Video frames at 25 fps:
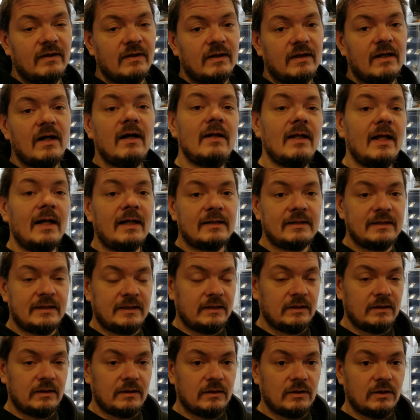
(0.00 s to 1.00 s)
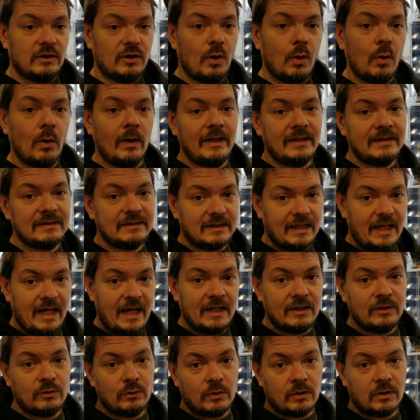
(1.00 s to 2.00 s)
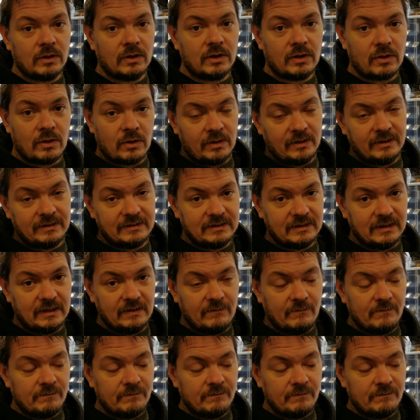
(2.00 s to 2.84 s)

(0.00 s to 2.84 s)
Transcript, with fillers: collecting coins and or currency.